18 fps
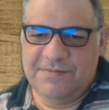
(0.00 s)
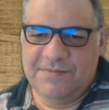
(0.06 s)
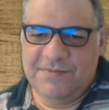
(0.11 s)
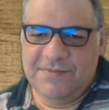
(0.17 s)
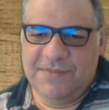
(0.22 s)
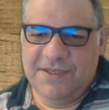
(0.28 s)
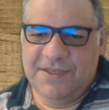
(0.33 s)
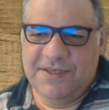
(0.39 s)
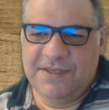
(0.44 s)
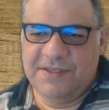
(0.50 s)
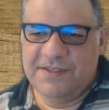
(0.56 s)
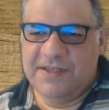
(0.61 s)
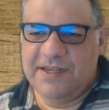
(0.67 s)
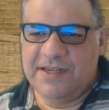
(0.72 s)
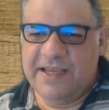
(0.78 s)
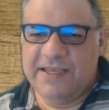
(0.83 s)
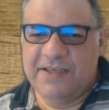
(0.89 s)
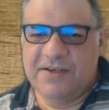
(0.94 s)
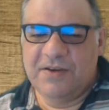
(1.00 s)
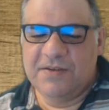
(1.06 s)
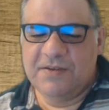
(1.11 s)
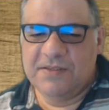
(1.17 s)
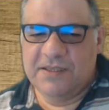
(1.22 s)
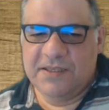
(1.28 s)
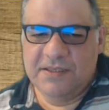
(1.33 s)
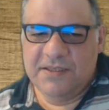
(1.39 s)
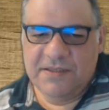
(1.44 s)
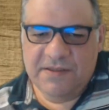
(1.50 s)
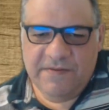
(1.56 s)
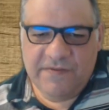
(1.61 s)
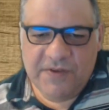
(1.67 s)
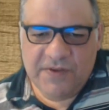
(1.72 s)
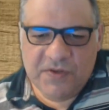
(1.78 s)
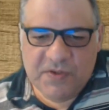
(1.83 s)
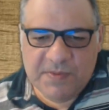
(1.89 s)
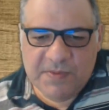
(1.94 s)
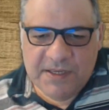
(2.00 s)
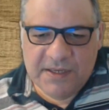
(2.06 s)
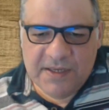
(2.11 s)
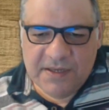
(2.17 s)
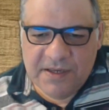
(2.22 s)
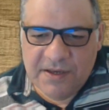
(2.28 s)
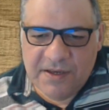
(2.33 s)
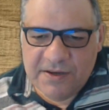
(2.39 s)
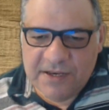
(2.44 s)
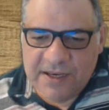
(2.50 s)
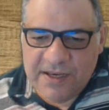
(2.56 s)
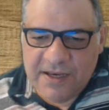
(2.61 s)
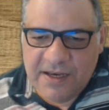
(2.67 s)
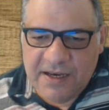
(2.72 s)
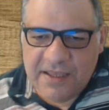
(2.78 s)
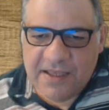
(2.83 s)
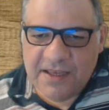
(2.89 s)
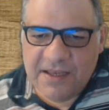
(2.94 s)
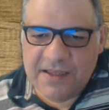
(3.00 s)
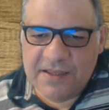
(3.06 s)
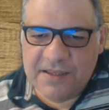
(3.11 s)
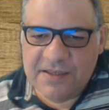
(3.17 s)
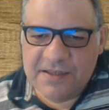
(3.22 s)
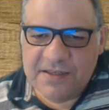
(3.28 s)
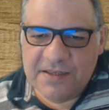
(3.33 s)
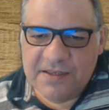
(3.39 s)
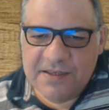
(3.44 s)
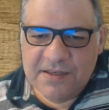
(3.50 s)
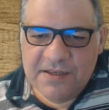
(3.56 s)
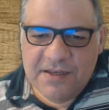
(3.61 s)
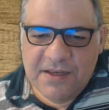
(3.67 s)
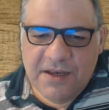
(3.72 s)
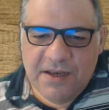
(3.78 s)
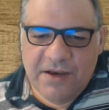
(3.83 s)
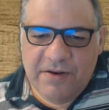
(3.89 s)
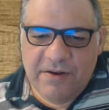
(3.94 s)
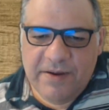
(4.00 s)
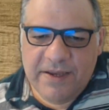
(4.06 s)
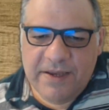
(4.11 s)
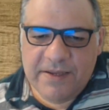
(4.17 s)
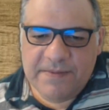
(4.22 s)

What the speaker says: This is delaying castling has confused me. Okay, alright.